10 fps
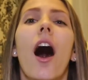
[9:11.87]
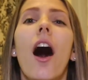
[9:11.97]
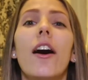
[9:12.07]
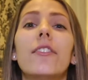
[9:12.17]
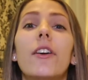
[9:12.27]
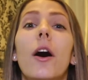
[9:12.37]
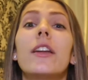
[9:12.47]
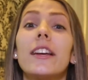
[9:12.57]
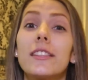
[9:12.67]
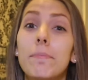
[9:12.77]
of an
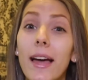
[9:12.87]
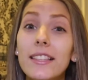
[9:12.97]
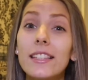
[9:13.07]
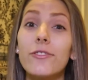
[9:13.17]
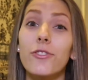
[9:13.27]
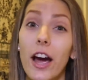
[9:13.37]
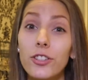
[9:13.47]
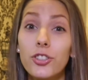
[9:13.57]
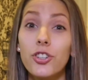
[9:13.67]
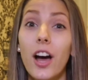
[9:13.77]
expensive
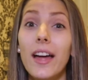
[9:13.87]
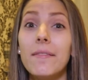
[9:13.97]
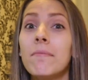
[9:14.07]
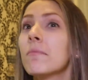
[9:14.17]
restaurant,